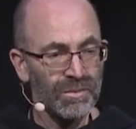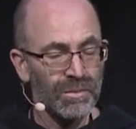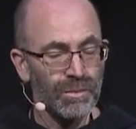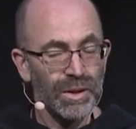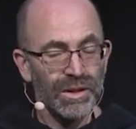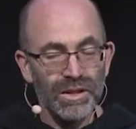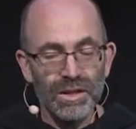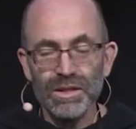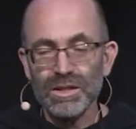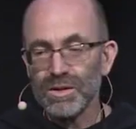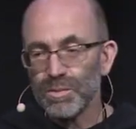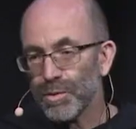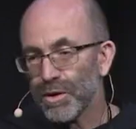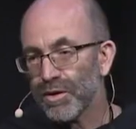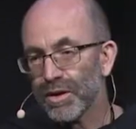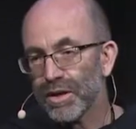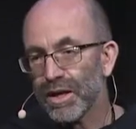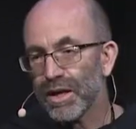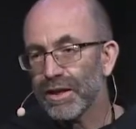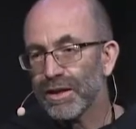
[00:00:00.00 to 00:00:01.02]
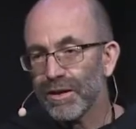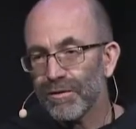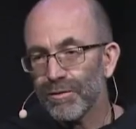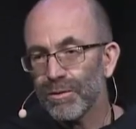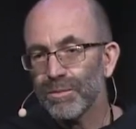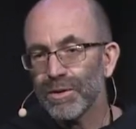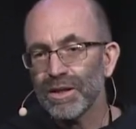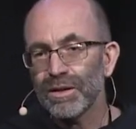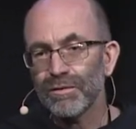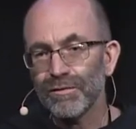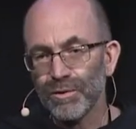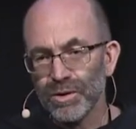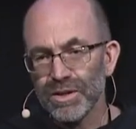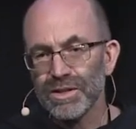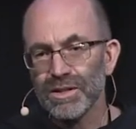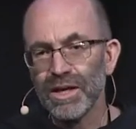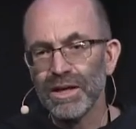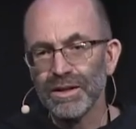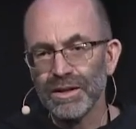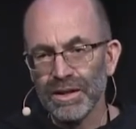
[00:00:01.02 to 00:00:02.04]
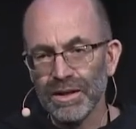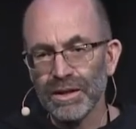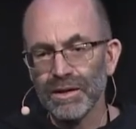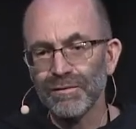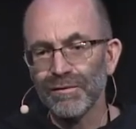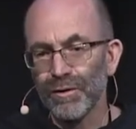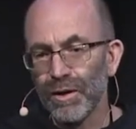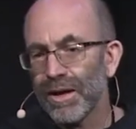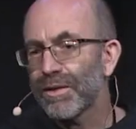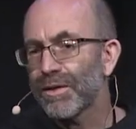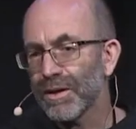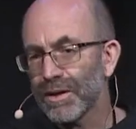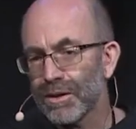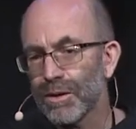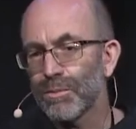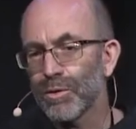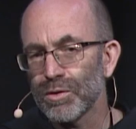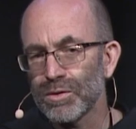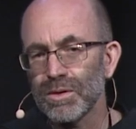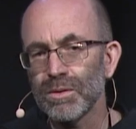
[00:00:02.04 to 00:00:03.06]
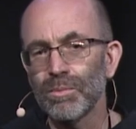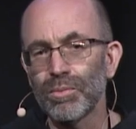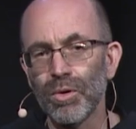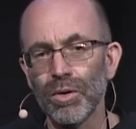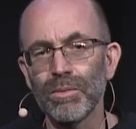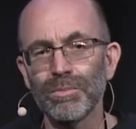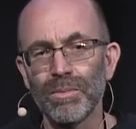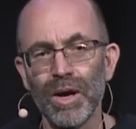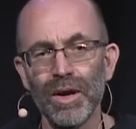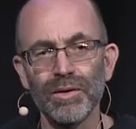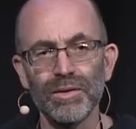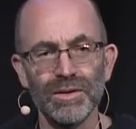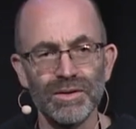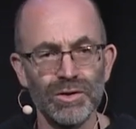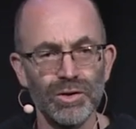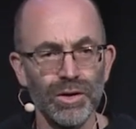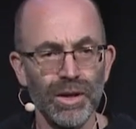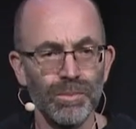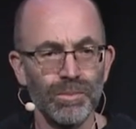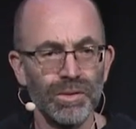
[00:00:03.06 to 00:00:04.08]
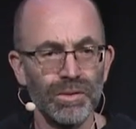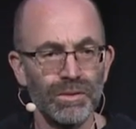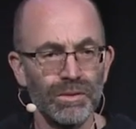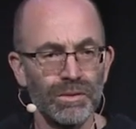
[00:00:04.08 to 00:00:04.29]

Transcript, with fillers: But the Spirit had given me the voice I needed for, I think, the most important part of the trip.